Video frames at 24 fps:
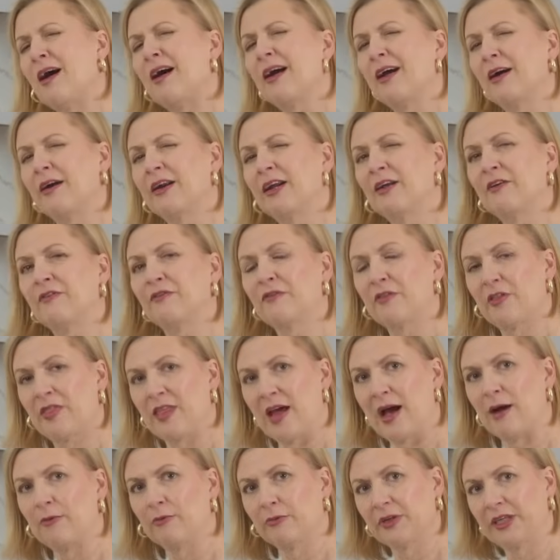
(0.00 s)
on it for
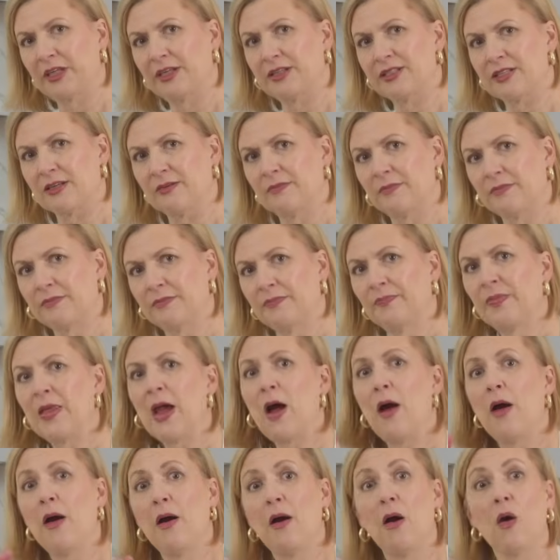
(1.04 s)
that reason.
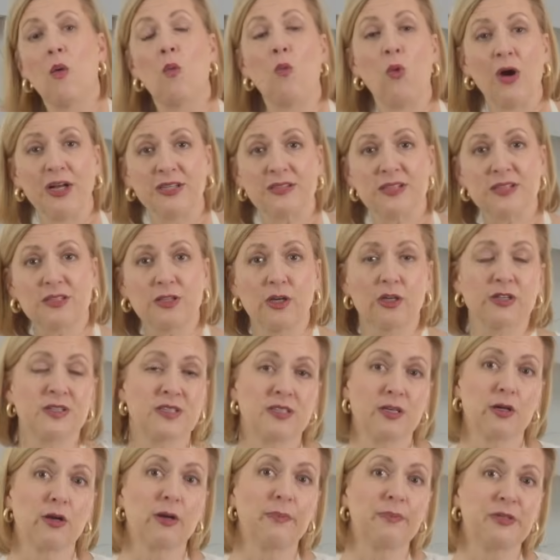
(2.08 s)
Once your
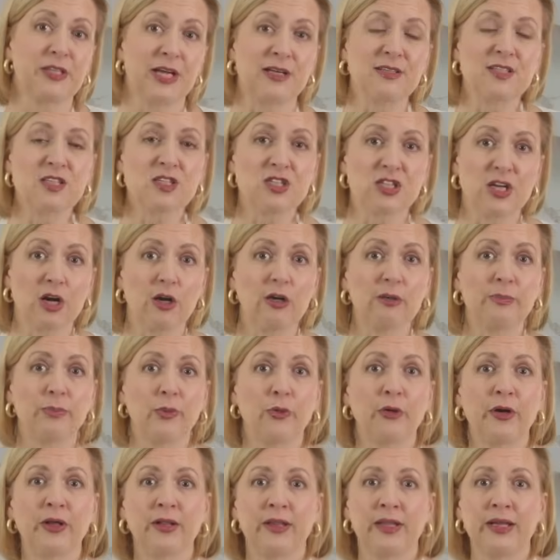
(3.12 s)
syrup does start
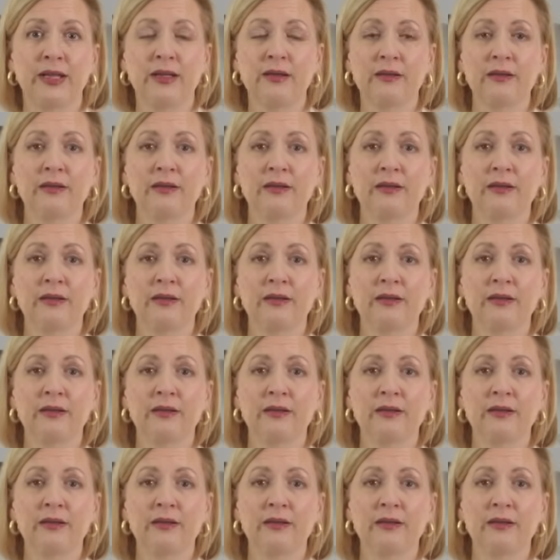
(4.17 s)
boiling,